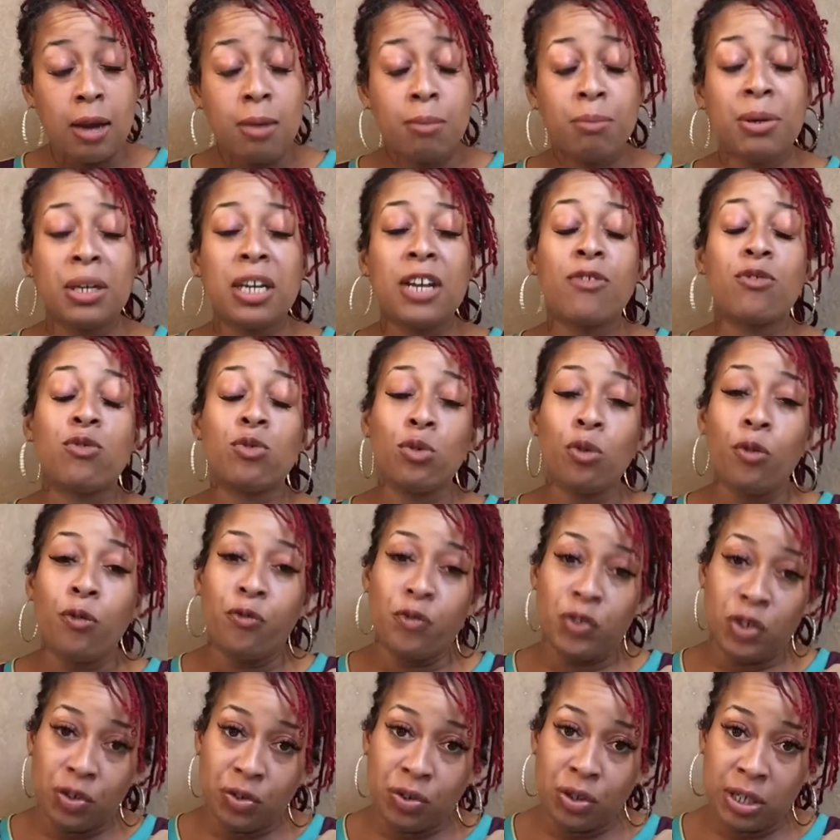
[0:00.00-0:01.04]
But if you
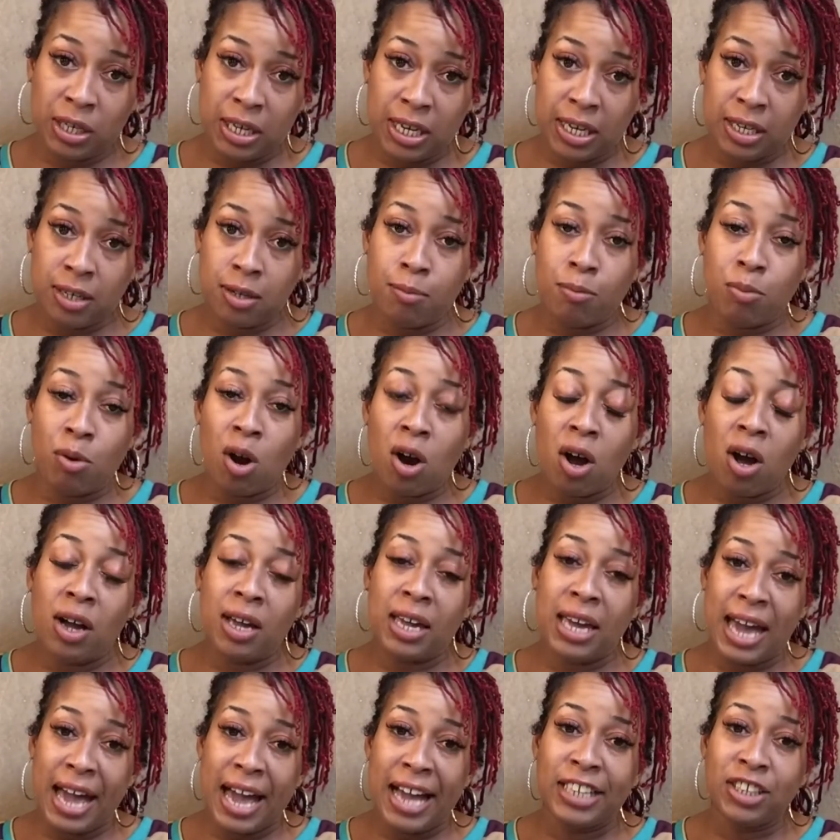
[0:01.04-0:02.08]
feel the need to
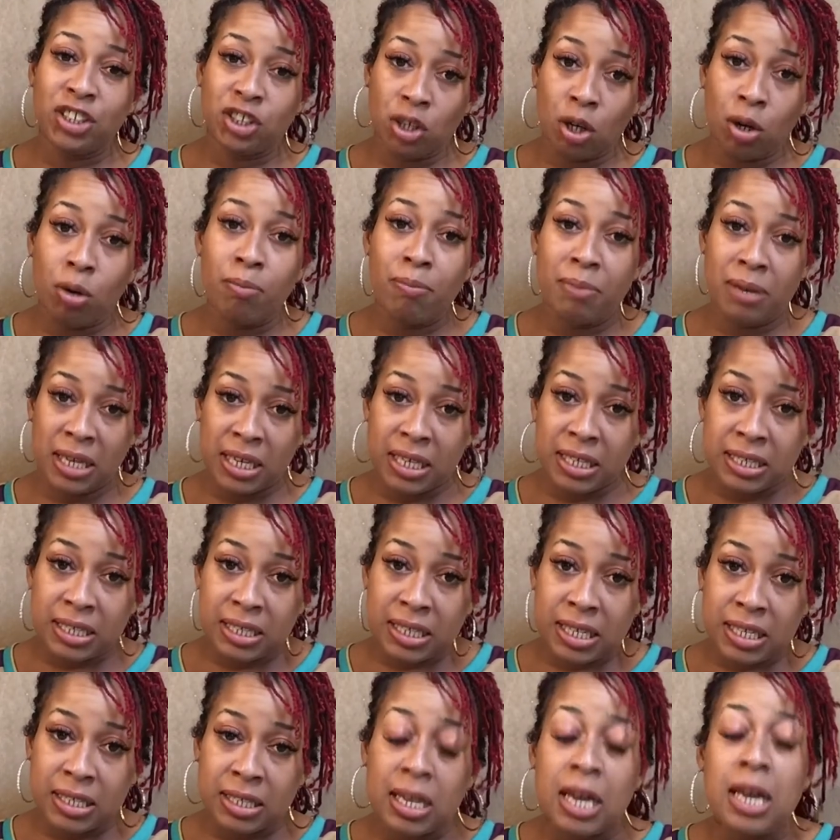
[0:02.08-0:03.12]
broadcast your
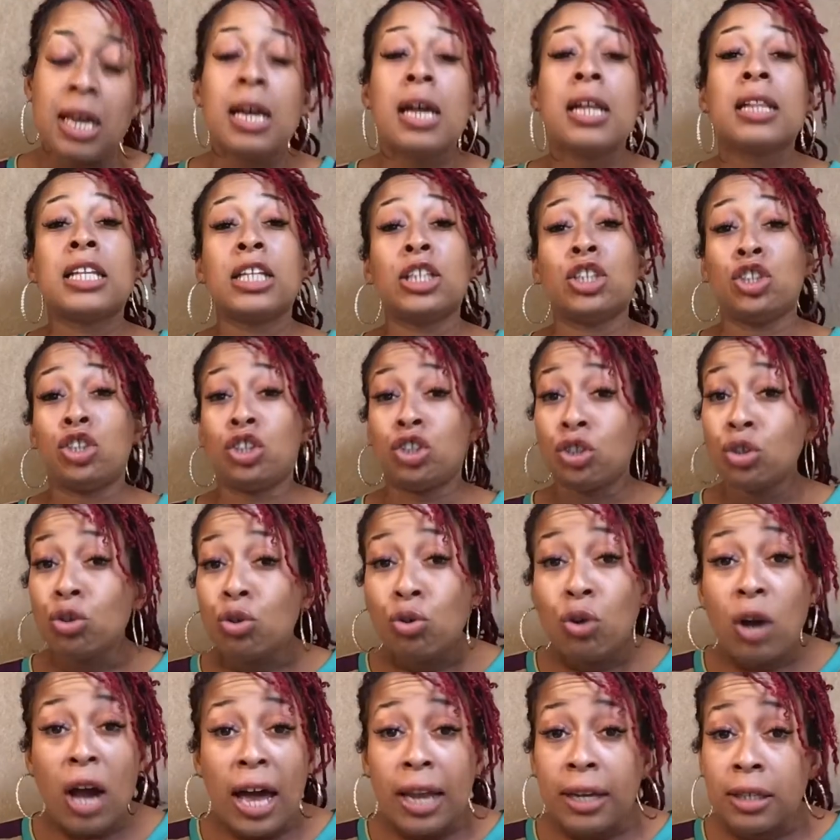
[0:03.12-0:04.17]
business, that
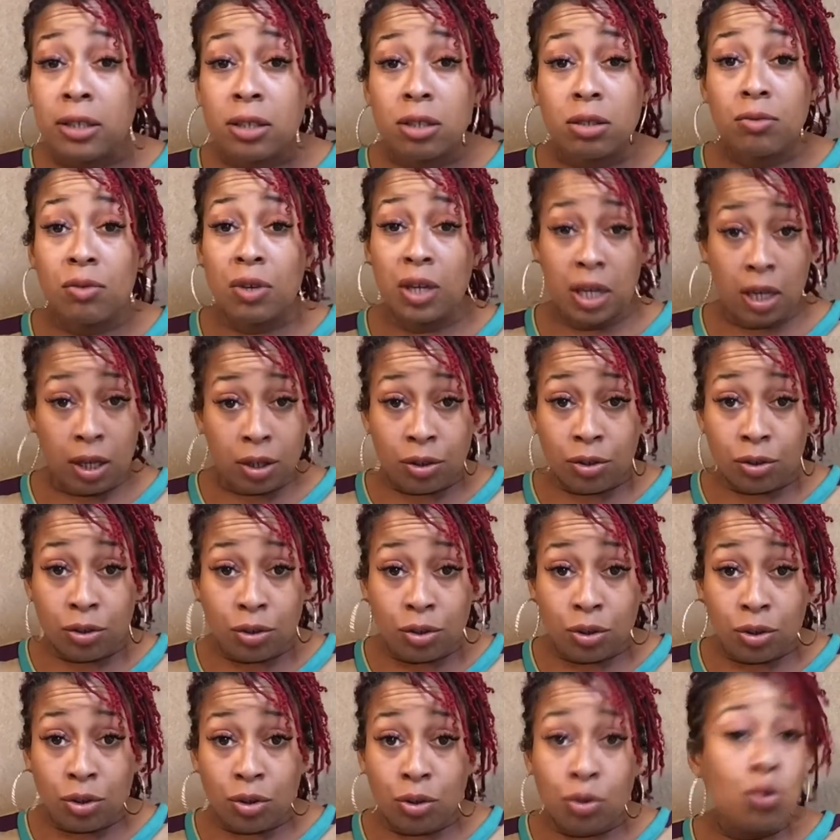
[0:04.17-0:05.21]
you got into an
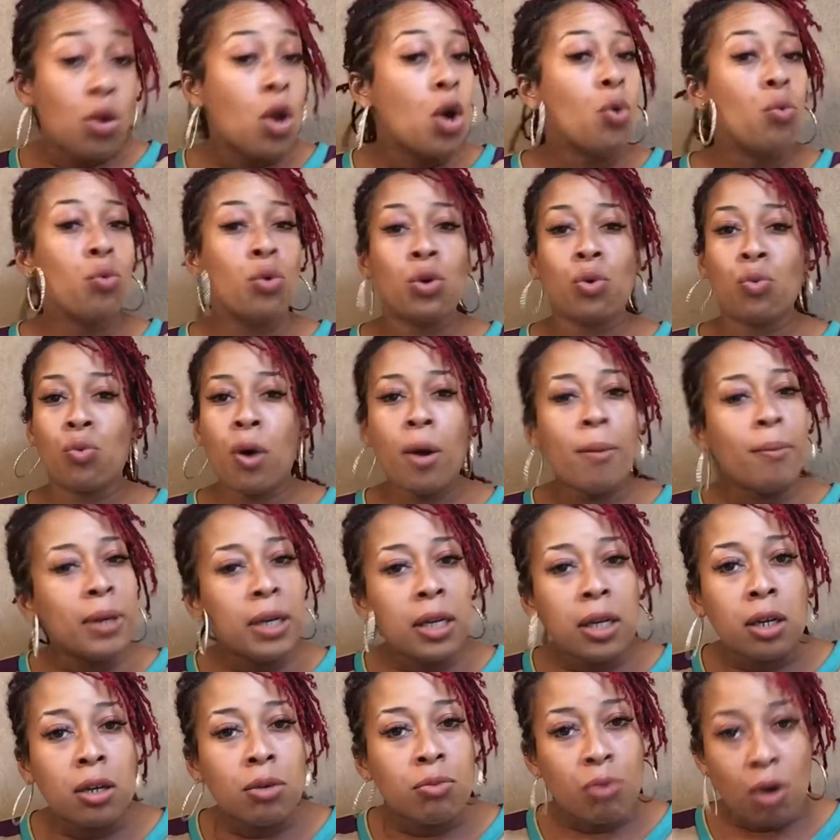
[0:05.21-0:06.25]
interlude with a woman
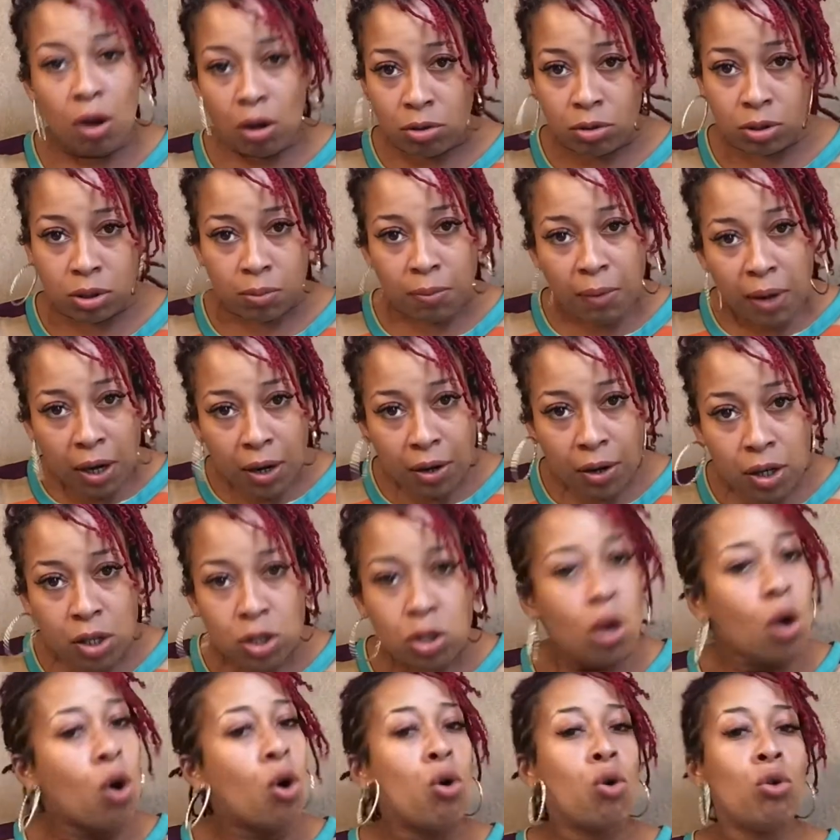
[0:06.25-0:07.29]
in the Rosemary's
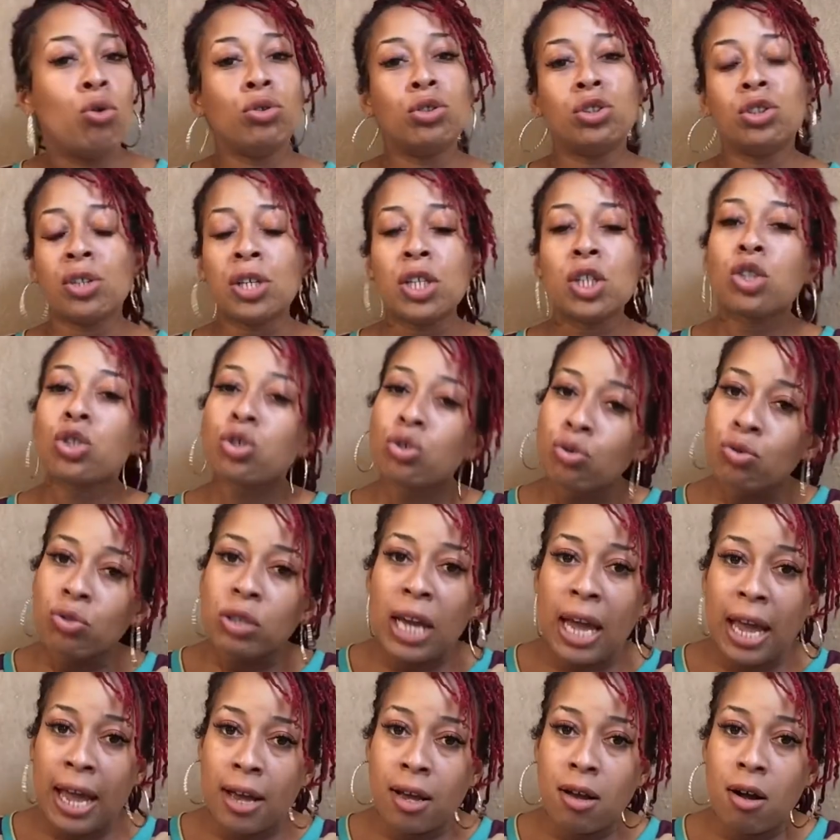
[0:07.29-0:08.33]
who drink too
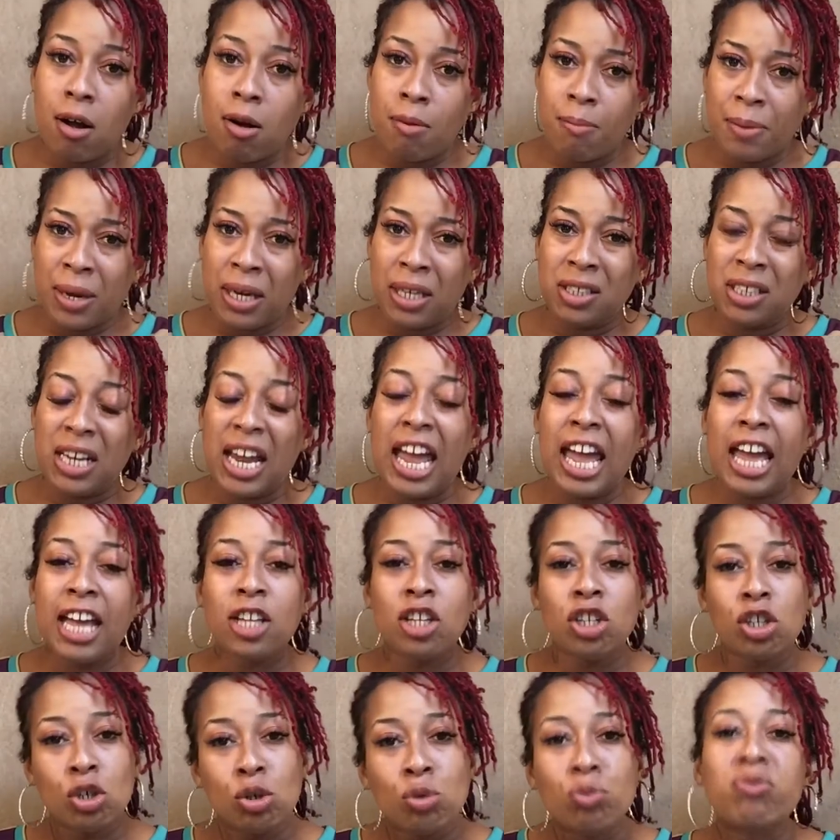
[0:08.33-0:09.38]
dang on much,
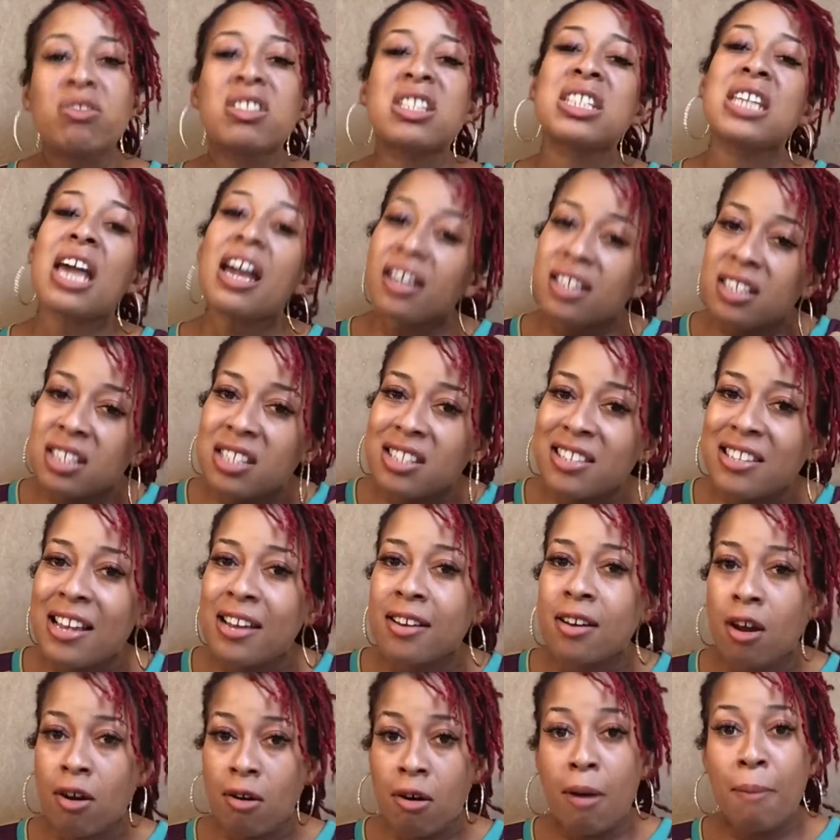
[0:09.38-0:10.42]
and you
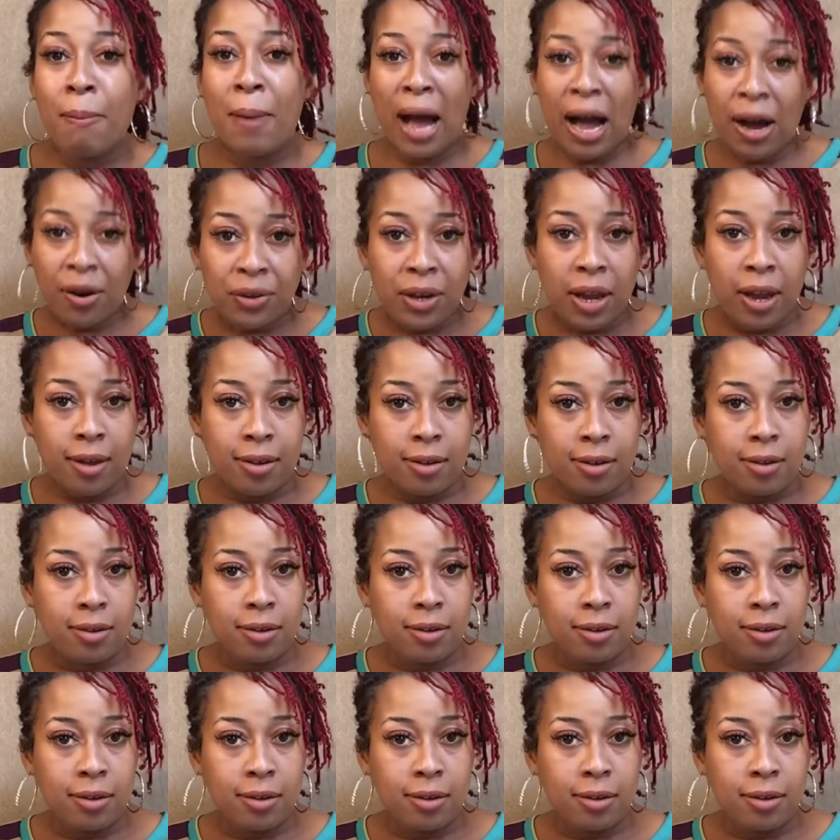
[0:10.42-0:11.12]
texting her about it,